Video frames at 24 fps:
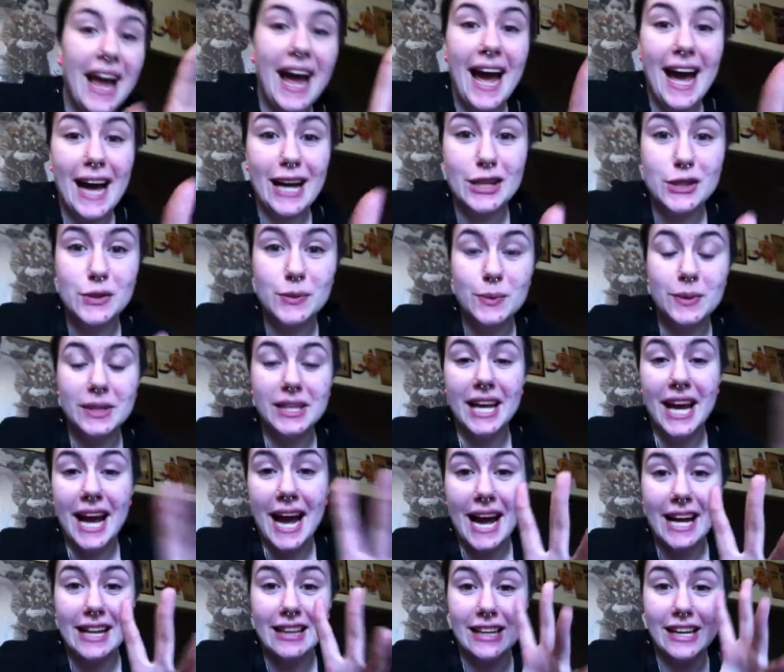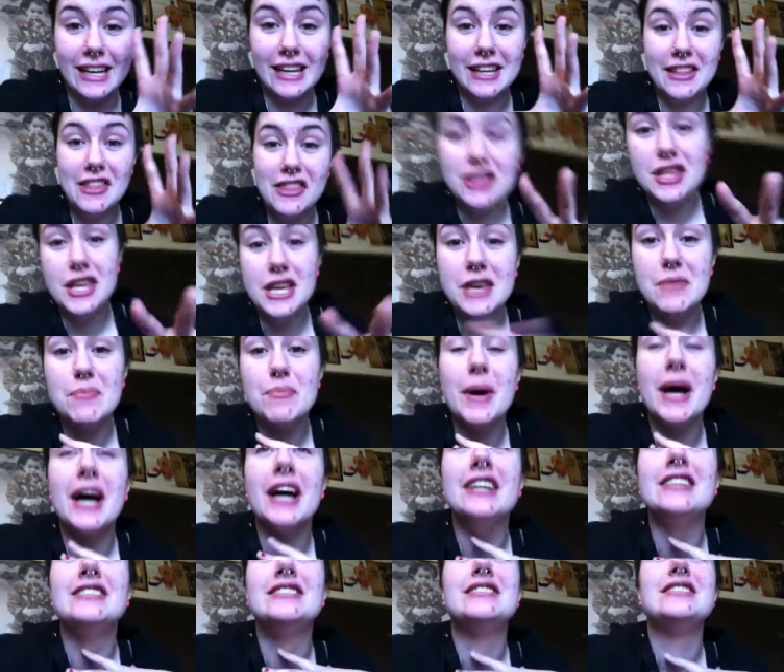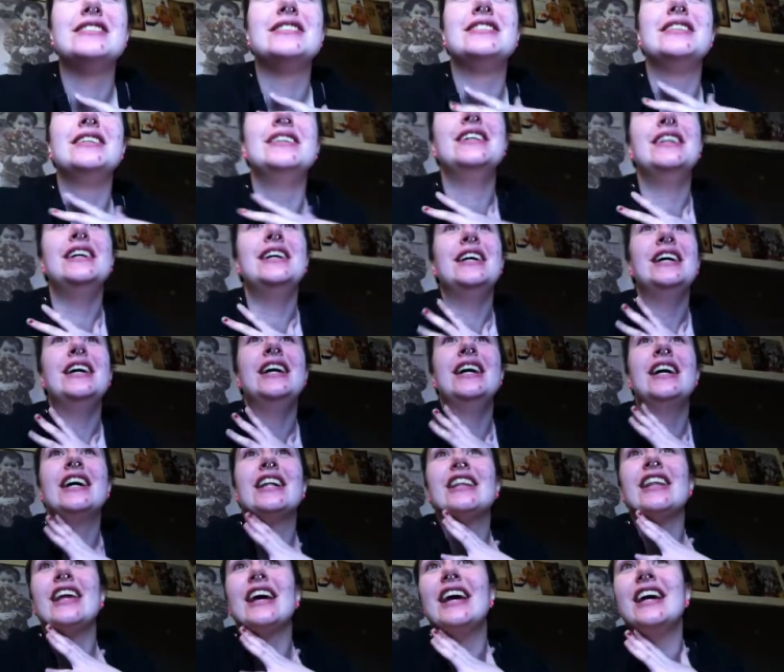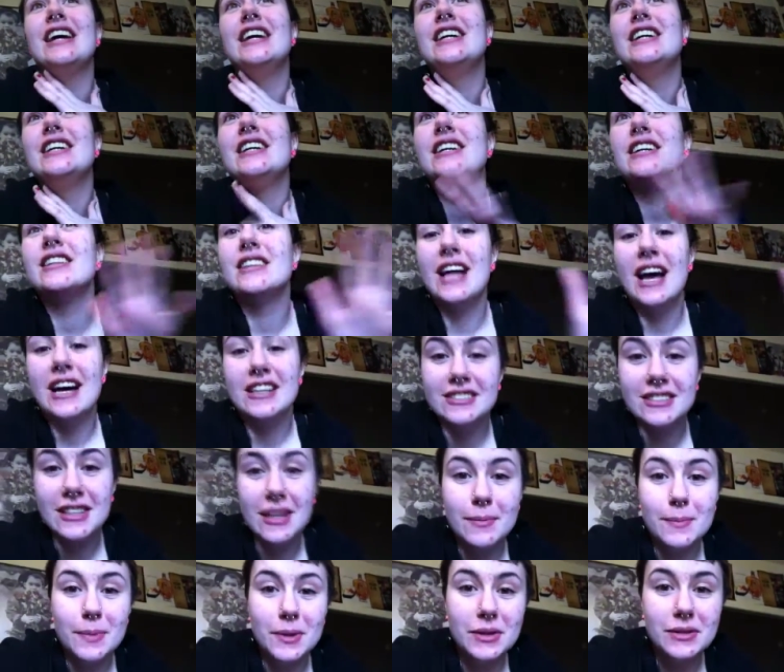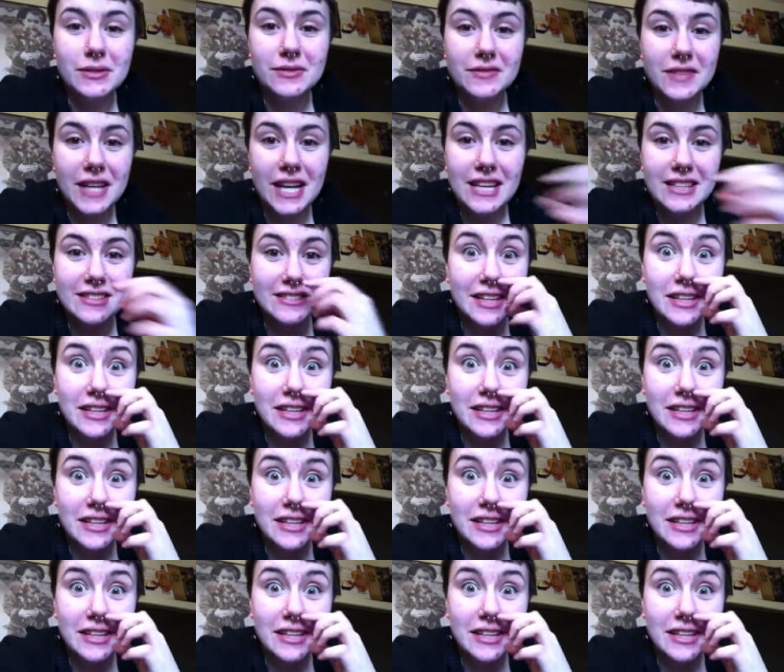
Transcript: actually had like the best like last couple of days.